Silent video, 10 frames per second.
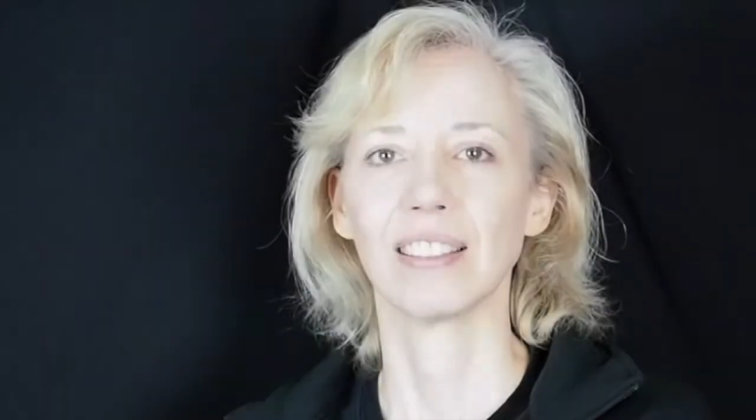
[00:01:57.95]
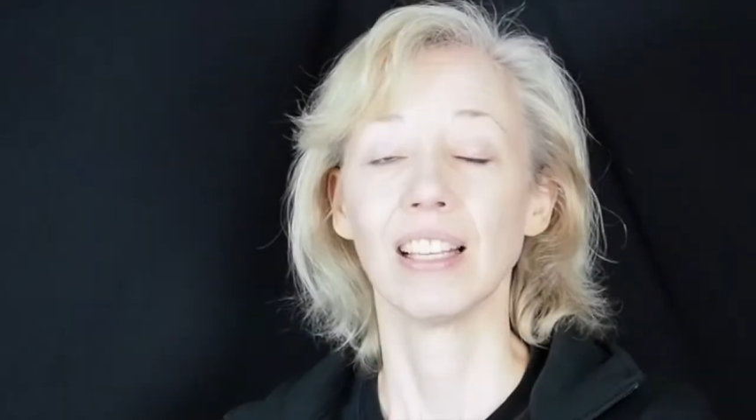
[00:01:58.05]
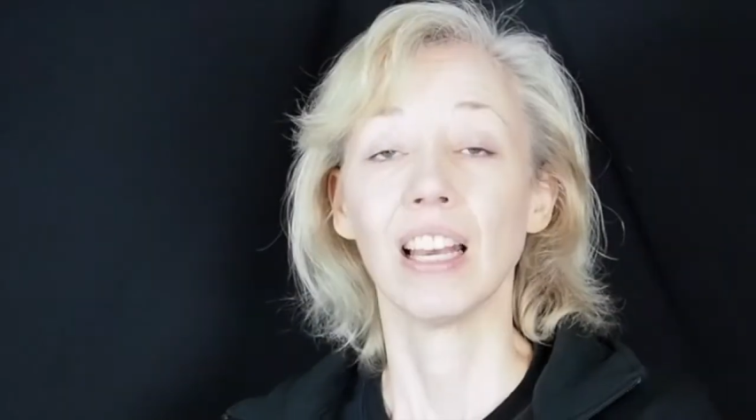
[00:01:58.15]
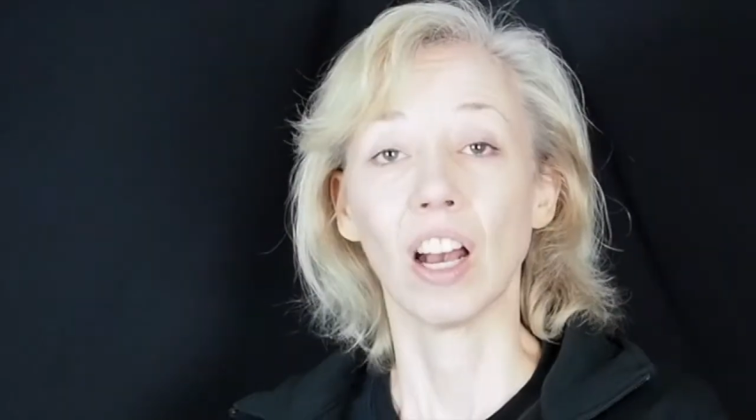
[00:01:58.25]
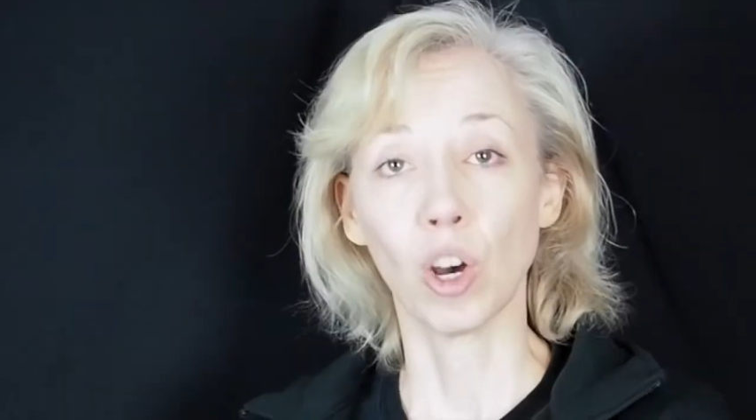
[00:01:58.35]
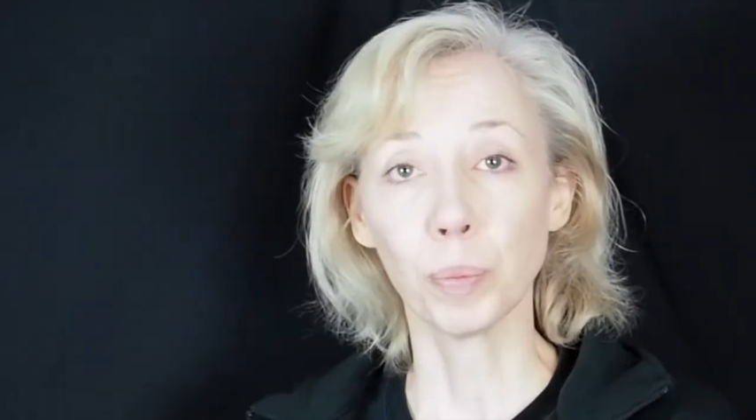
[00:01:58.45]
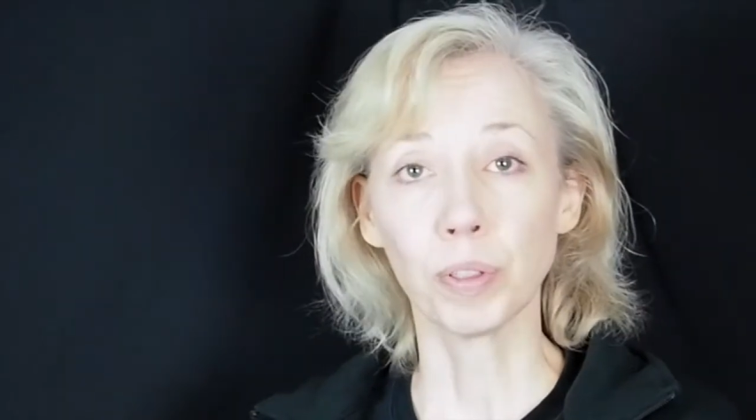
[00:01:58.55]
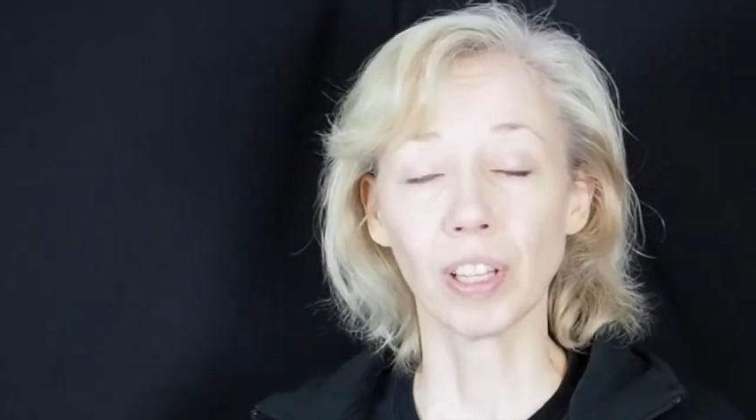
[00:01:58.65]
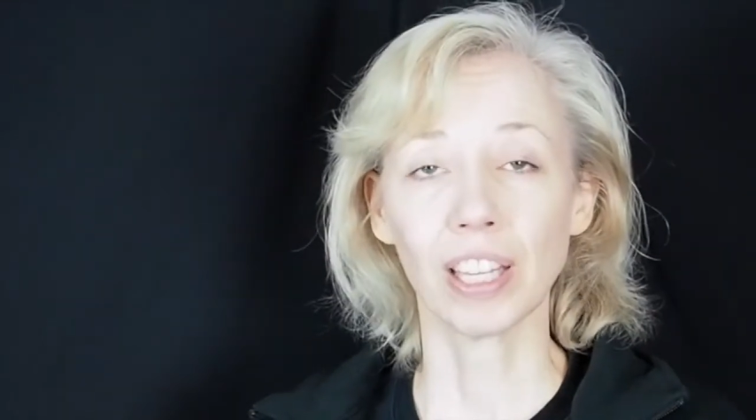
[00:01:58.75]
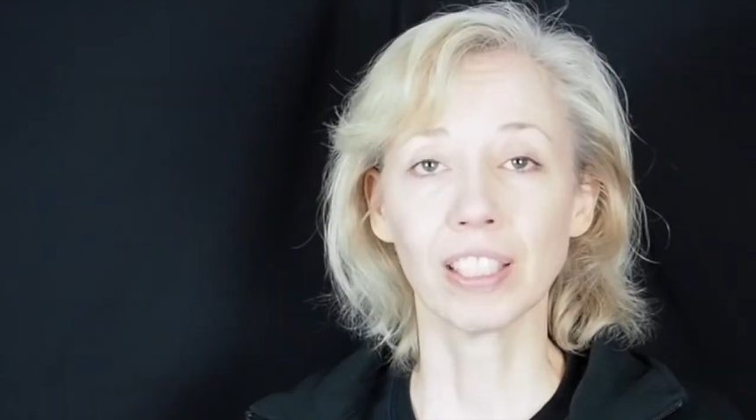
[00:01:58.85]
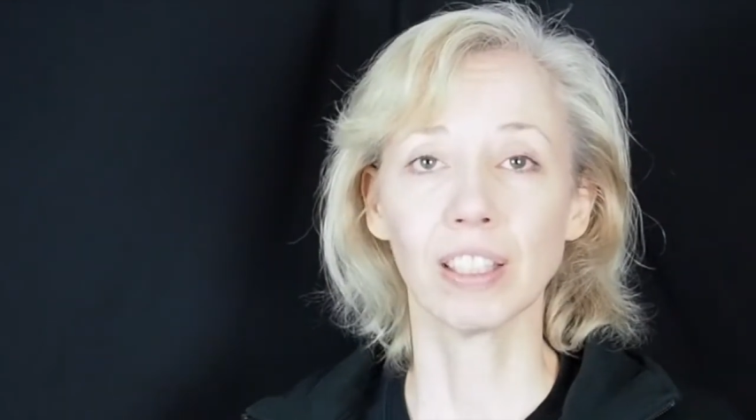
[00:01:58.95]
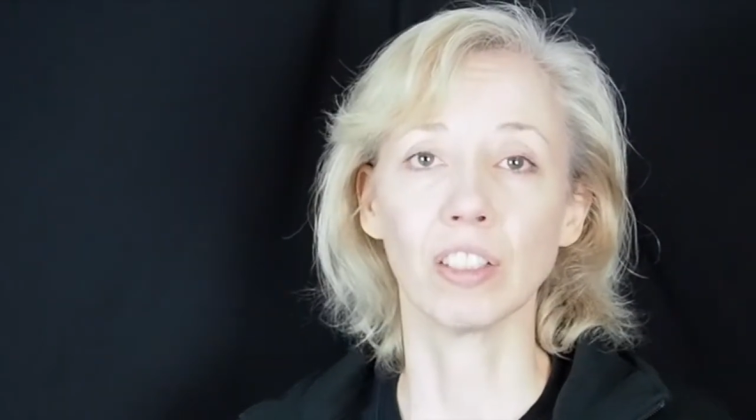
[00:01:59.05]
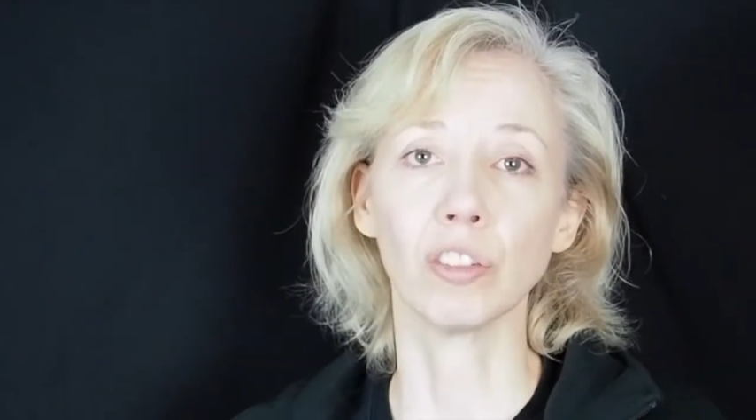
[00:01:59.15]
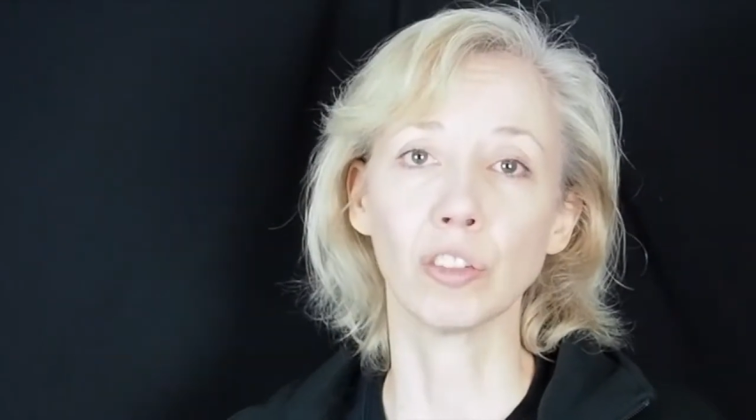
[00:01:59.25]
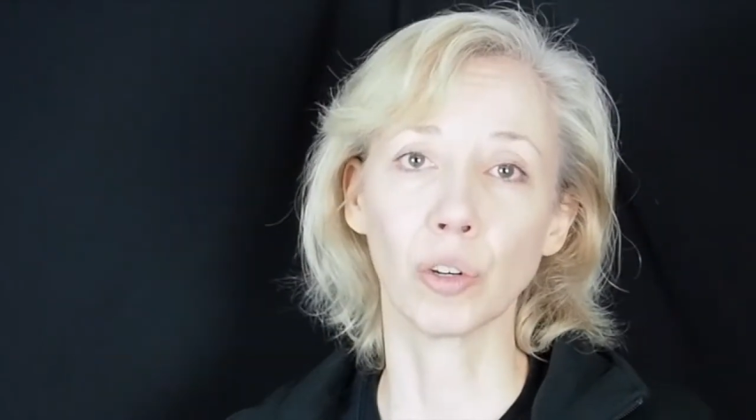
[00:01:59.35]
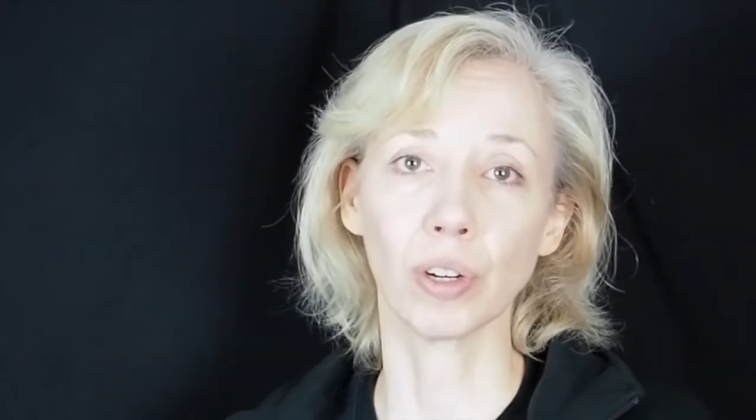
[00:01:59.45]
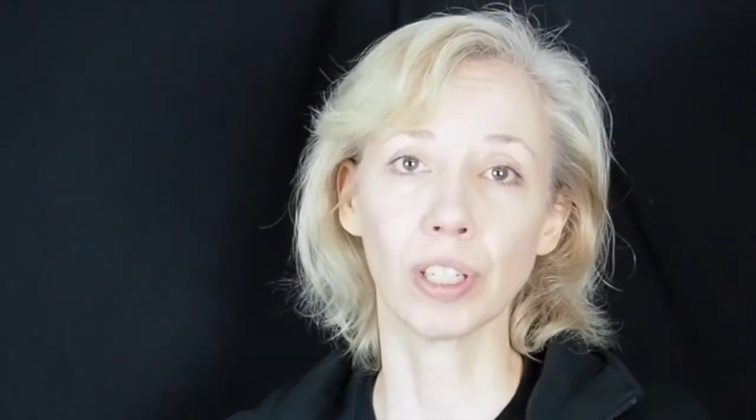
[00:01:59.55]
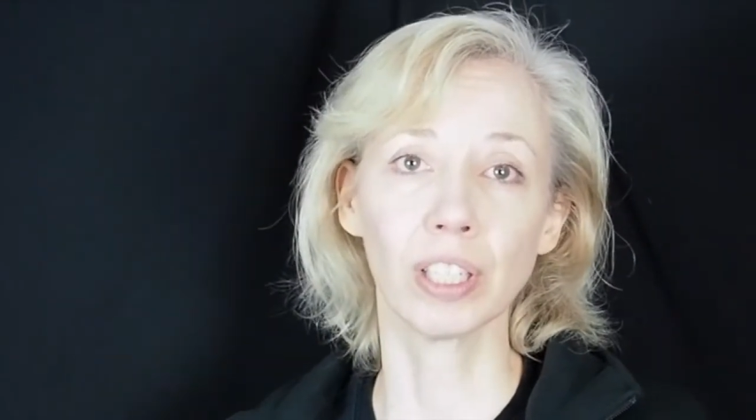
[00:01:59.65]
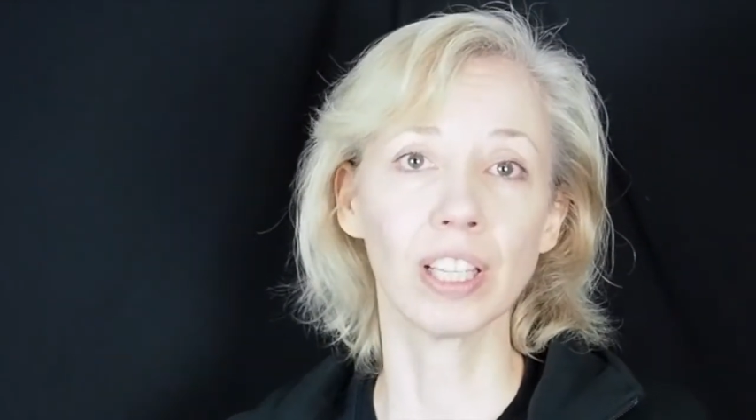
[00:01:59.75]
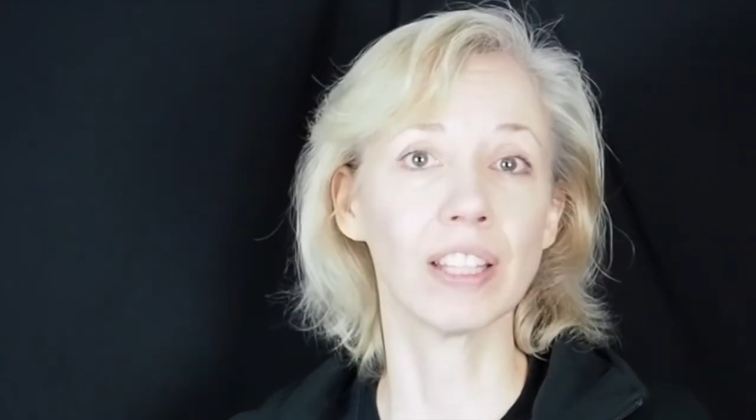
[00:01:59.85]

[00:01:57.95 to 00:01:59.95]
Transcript: I hope you liked the tutorial